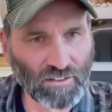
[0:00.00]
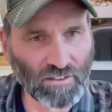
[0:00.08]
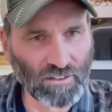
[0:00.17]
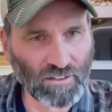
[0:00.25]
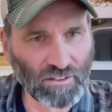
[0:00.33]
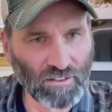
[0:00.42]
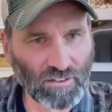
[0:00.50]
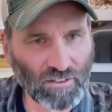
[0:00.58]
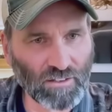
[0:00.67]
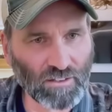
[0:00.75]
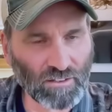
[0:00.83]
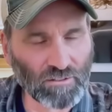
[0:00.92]

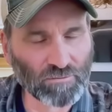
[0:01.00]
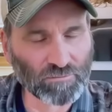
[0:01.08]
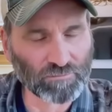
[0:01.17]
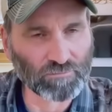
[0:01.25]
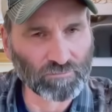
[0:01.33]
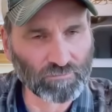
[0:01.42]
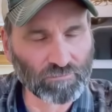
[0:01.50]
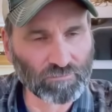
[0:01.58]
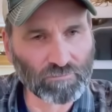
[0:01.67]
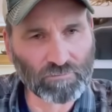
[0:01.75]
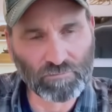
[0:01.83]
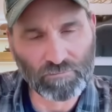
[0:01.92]

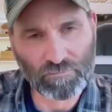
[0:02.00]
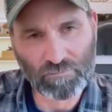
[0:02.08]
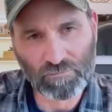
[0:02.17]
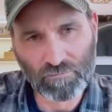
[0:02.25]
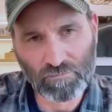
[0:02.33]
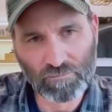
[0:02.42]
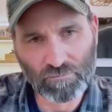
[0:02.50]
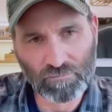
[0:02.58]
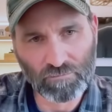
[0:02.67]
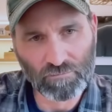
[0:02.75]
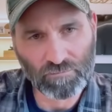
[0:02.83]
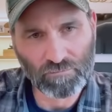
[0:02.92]

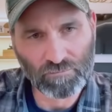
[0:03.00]
This person isn't speaking.